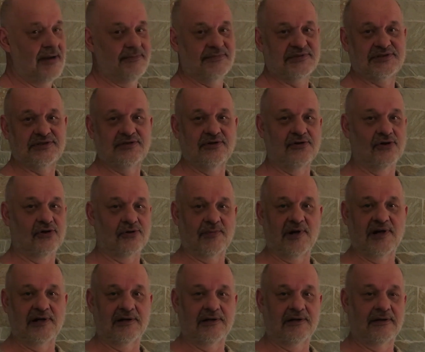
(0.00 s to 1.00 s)
times the
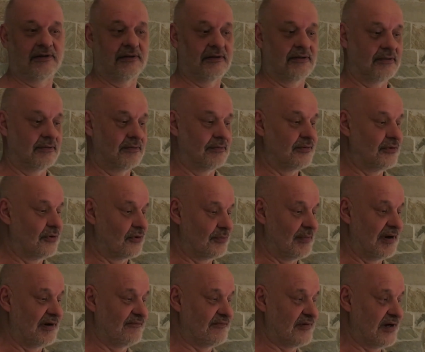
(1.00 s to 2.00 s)

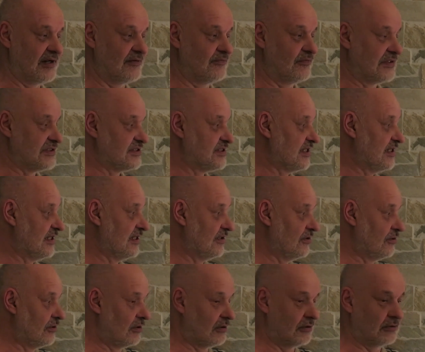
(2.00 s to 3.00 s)
normal frequency in
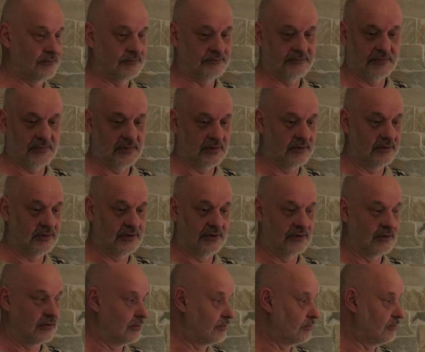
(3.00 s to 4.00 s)
your
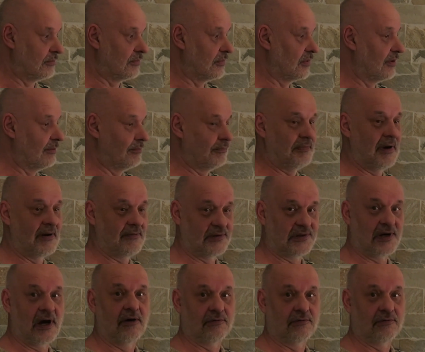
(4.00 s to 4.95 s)
power